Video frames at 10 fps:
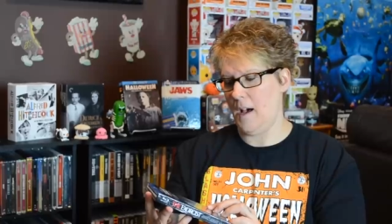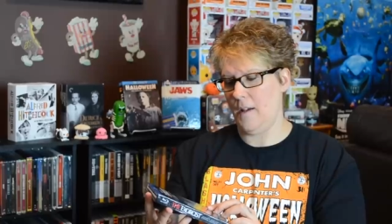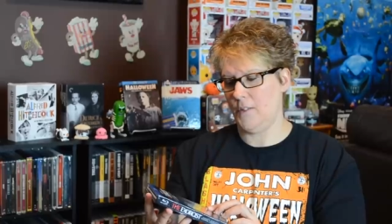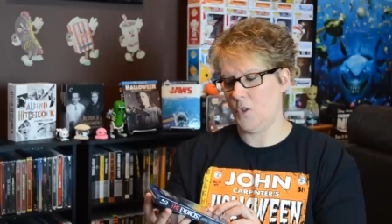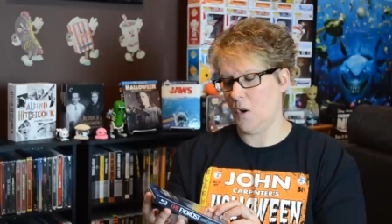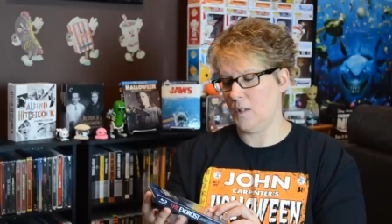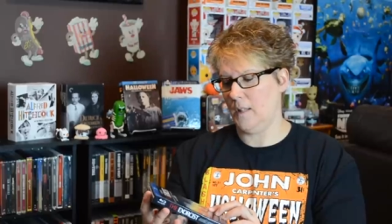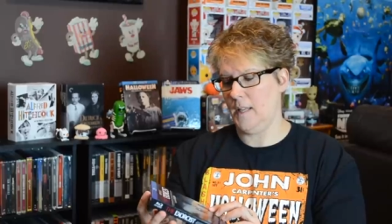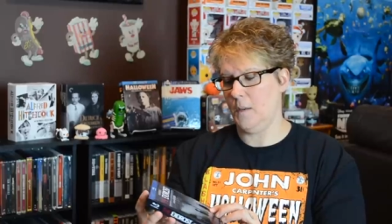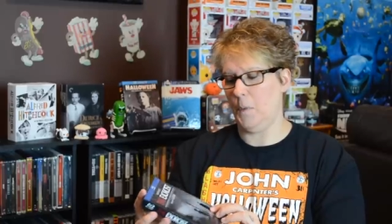Stars
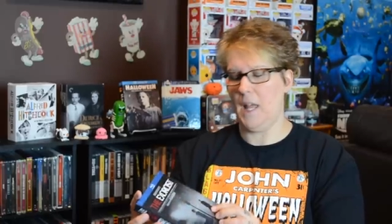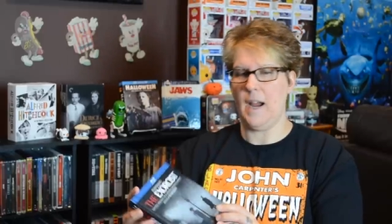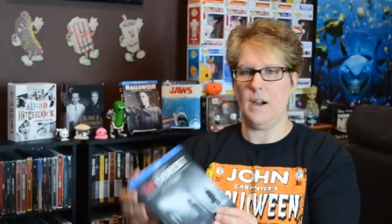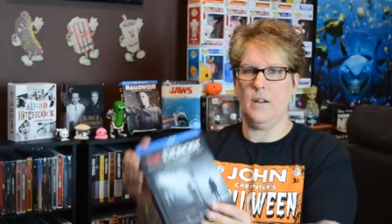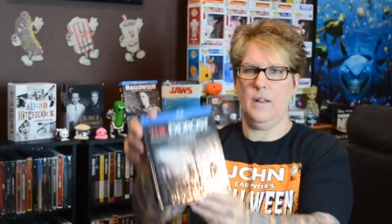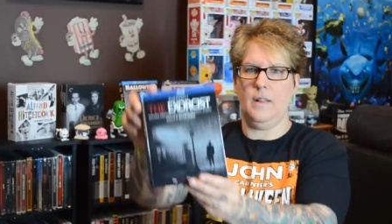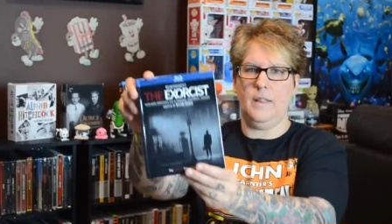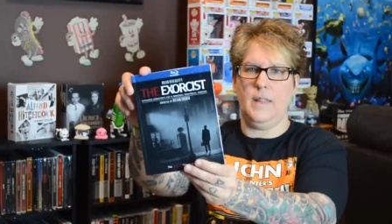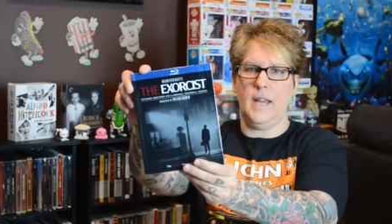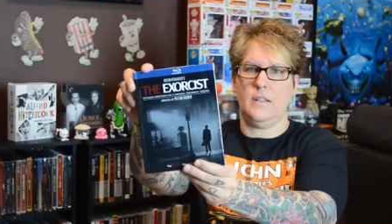Linda Blair,
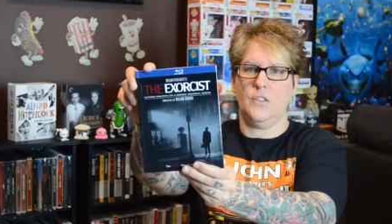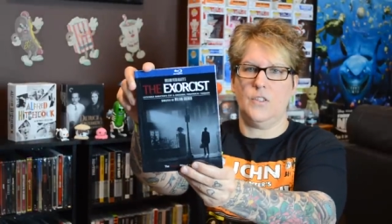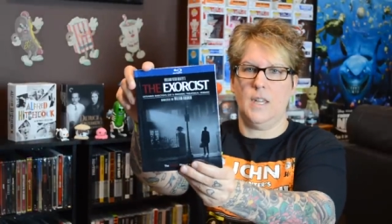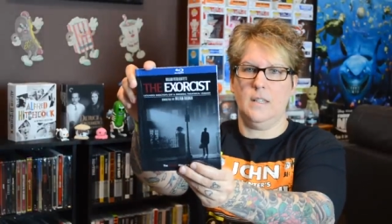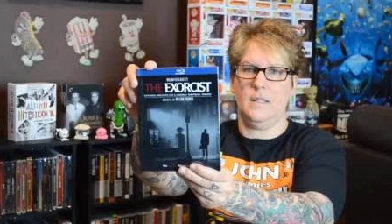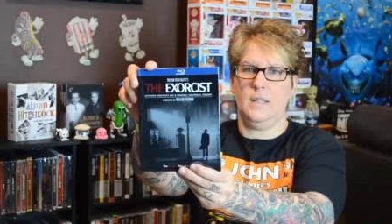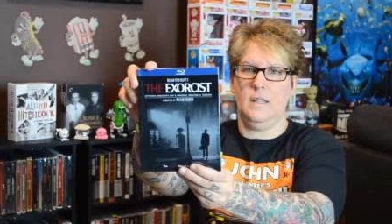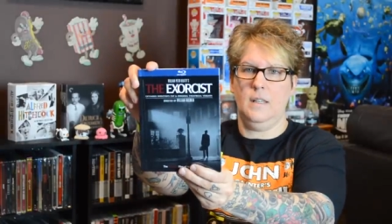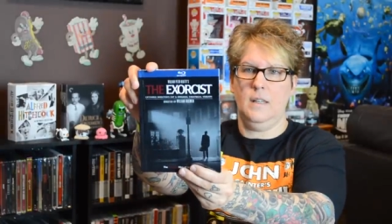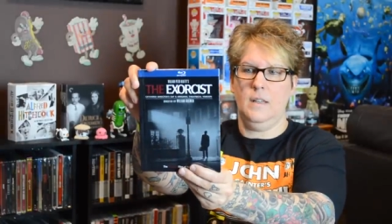The Exorcist.
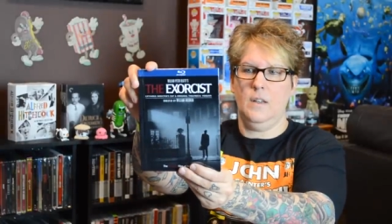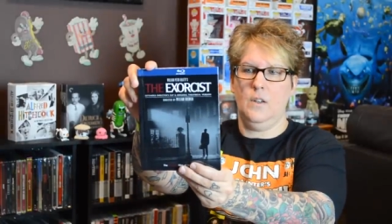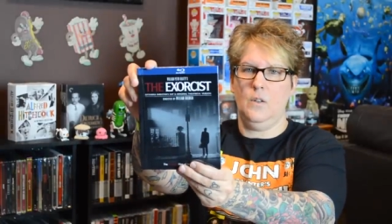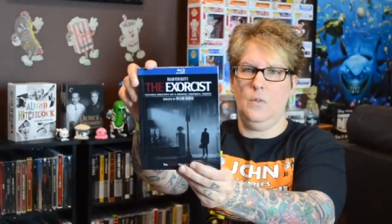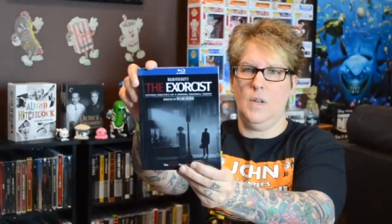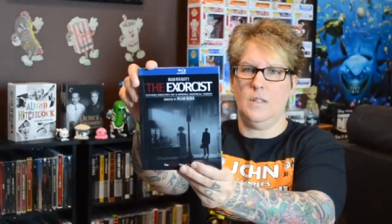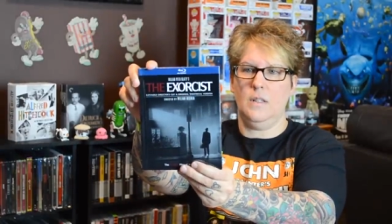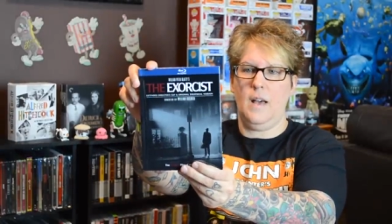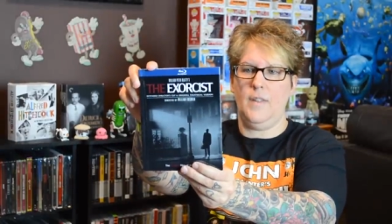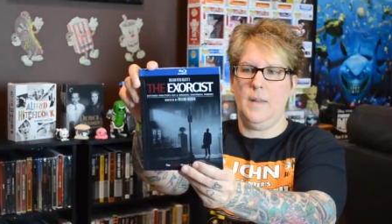Who doesn't
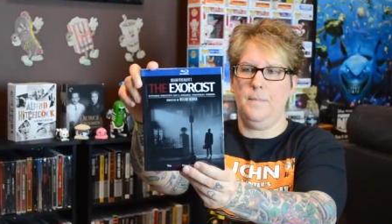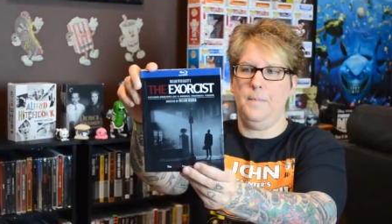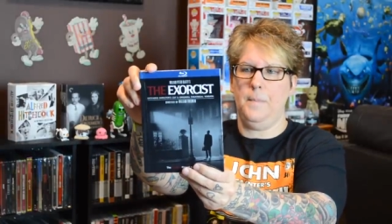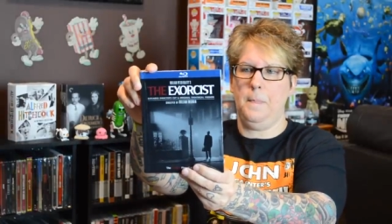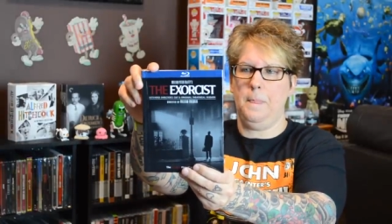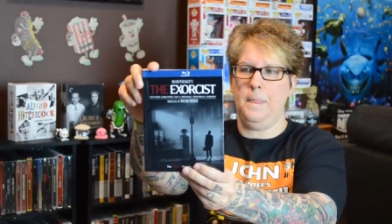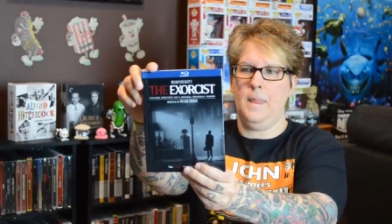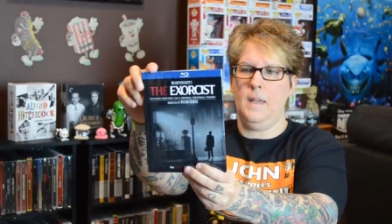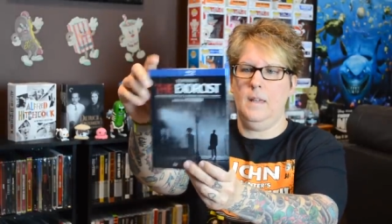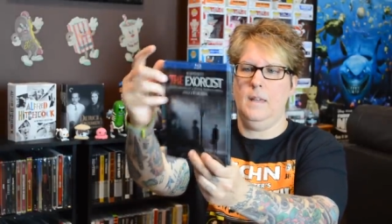love it?
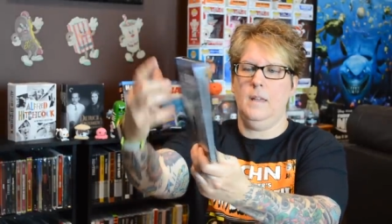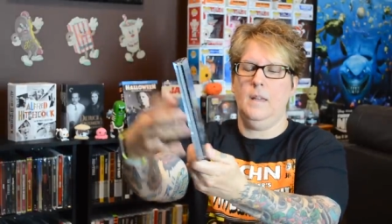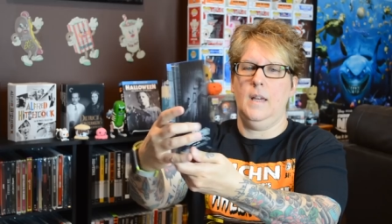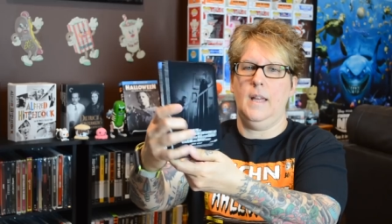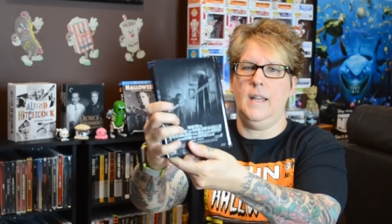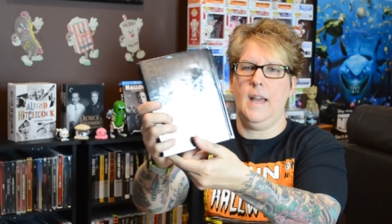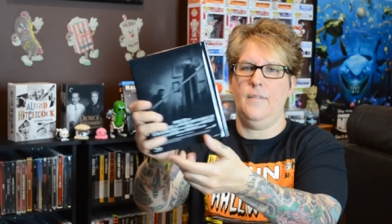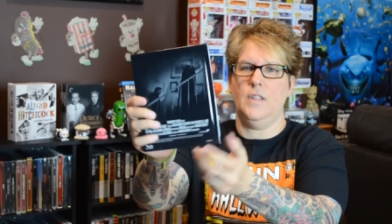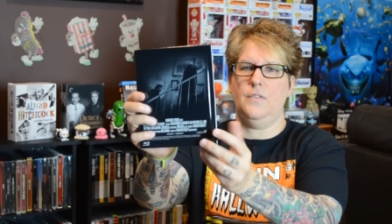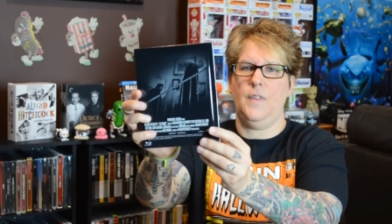And you
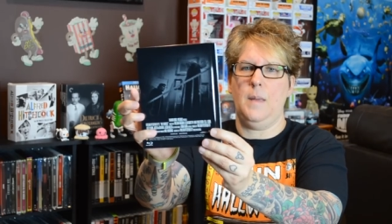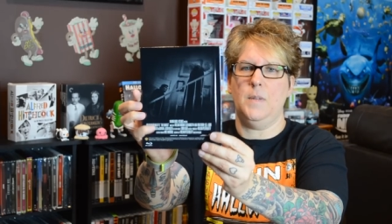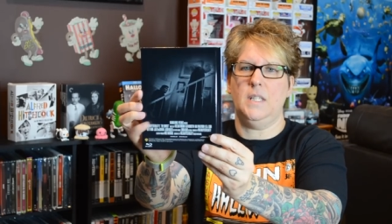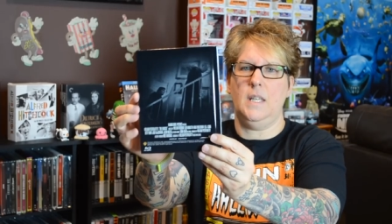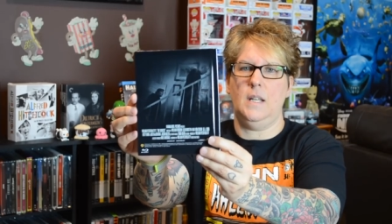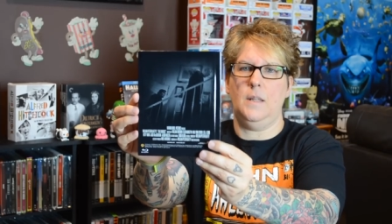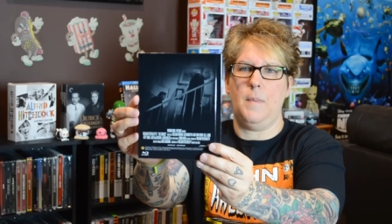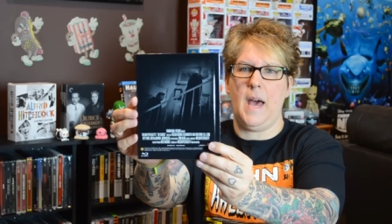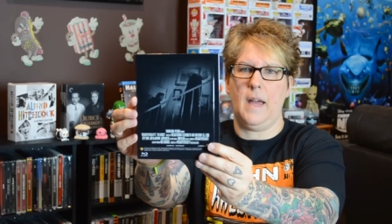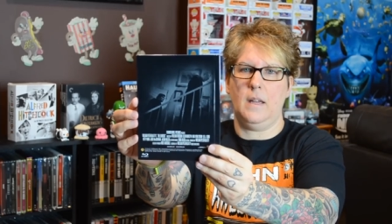have this famous scene on the
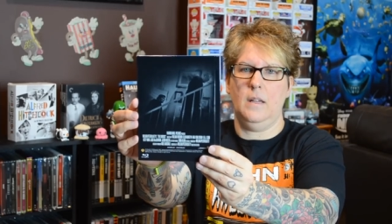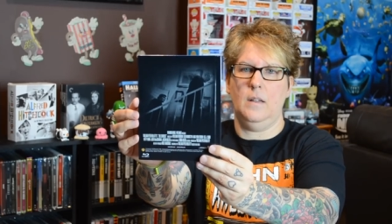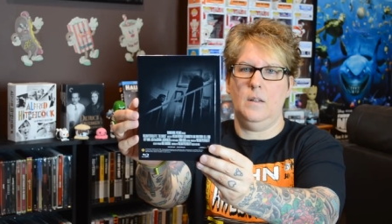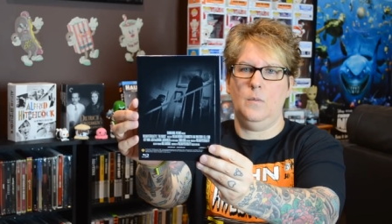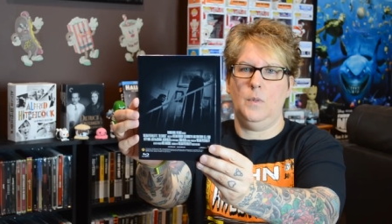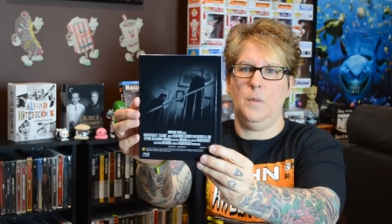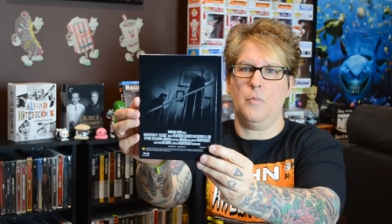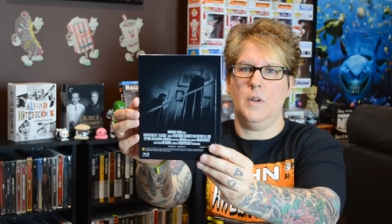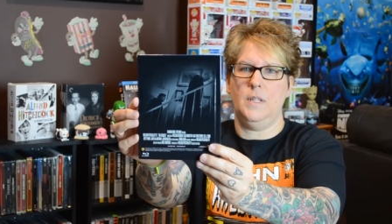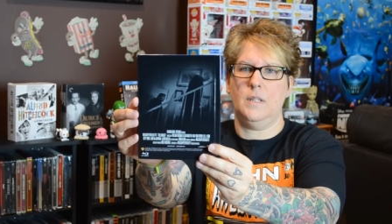back with the
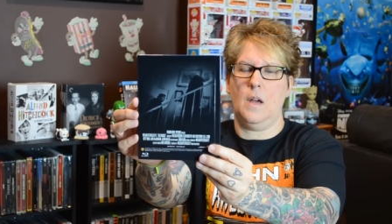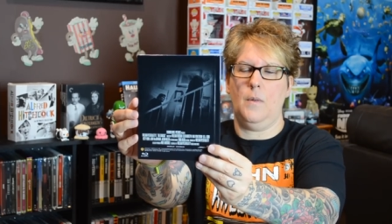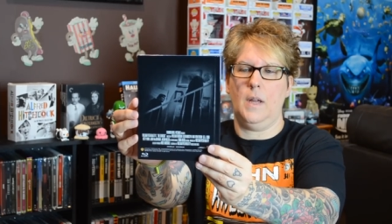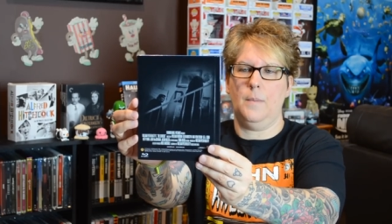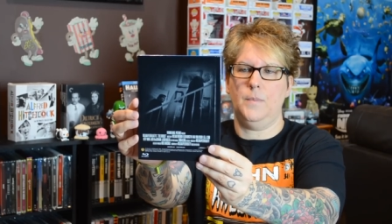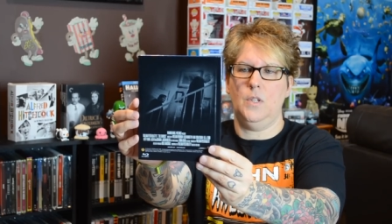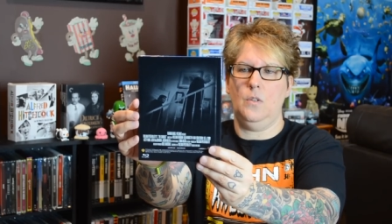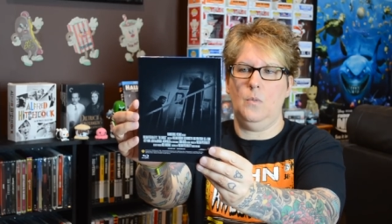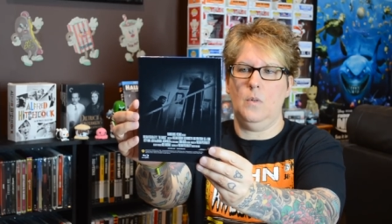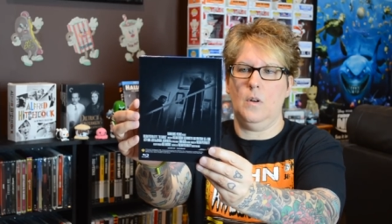priest going up
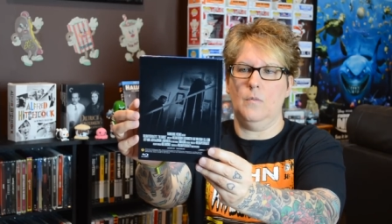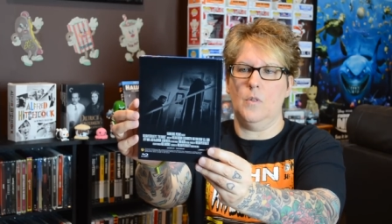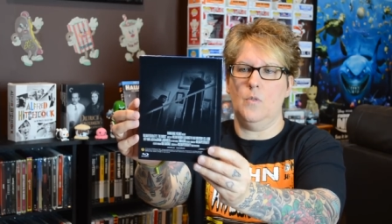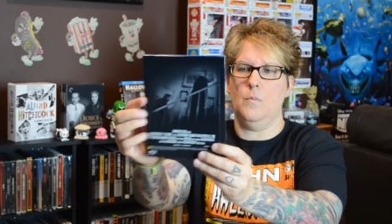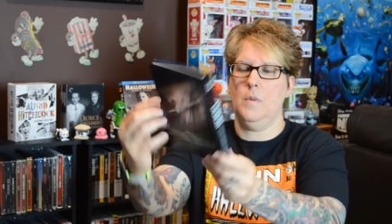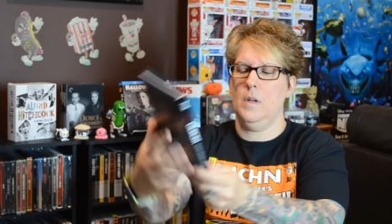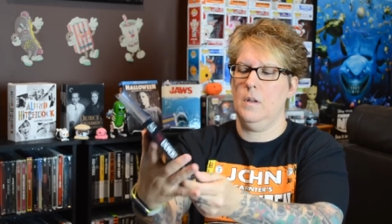to her room